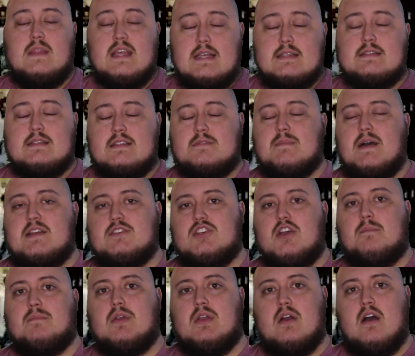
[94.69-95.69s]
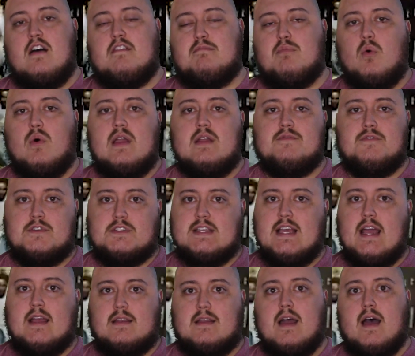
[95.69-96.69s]
This is my jumping off point for
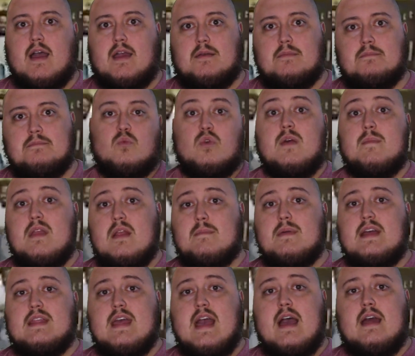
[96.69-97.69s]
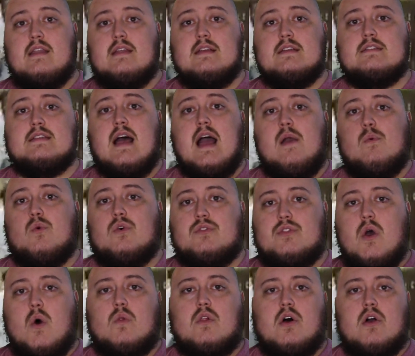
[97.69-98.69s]
Tech N9ne. What I mean by that is I will
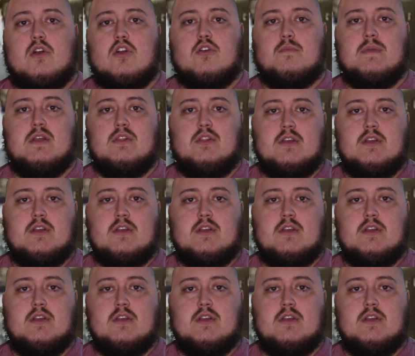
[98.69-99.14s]
no longer be